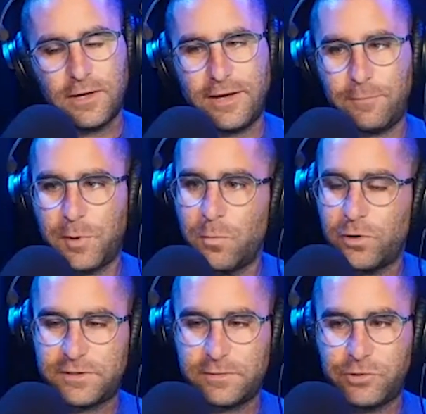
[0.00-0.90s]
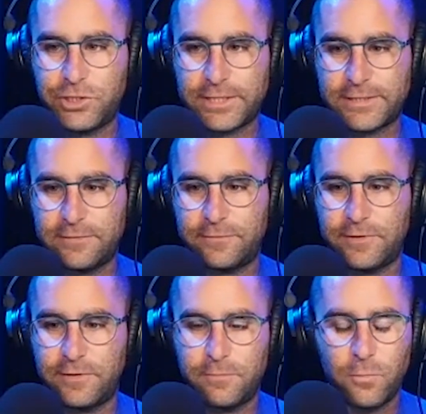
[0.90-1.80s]
it eh, be more subjective
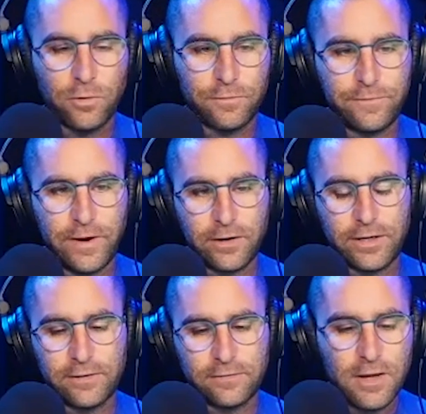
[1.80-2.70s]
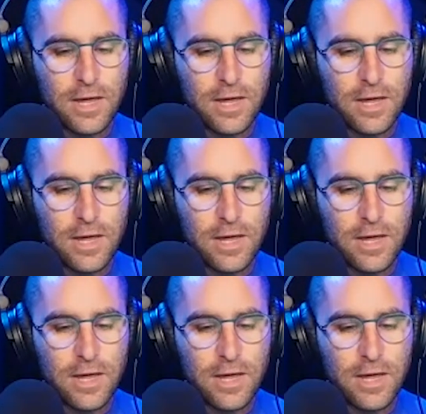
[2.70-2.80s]
and more variance.